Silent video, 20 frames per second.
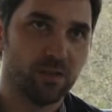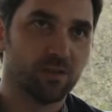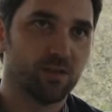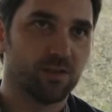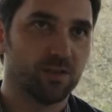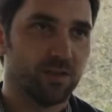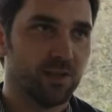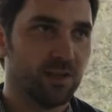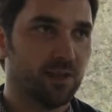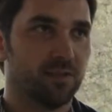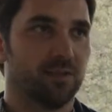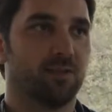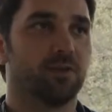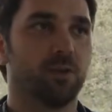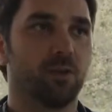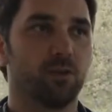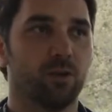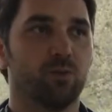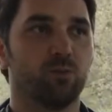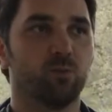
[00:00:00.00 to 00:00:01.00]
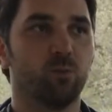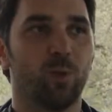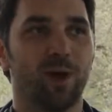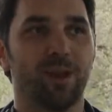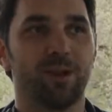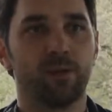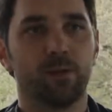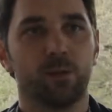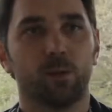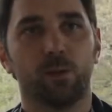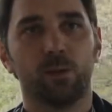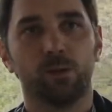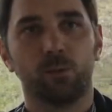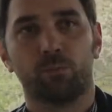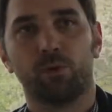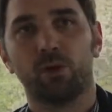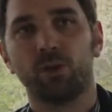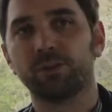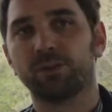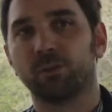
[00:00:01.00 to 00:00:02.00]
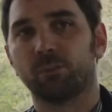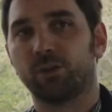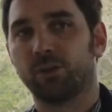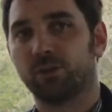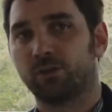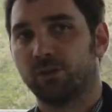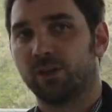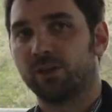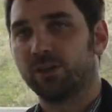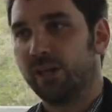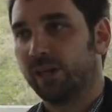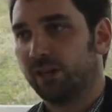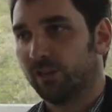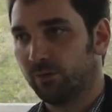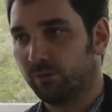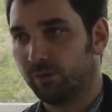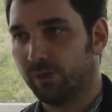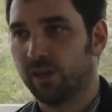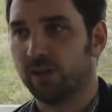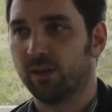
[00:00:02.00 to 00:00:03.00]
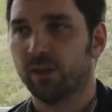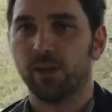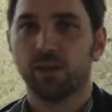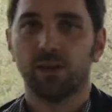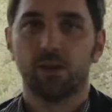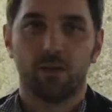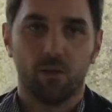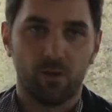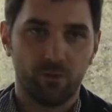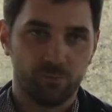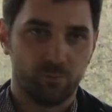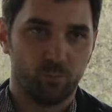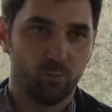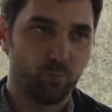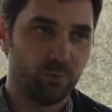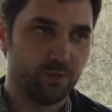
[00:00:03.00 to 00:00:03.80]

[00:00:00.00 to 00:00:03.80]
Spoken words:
It just tells the story of one possible trajectory of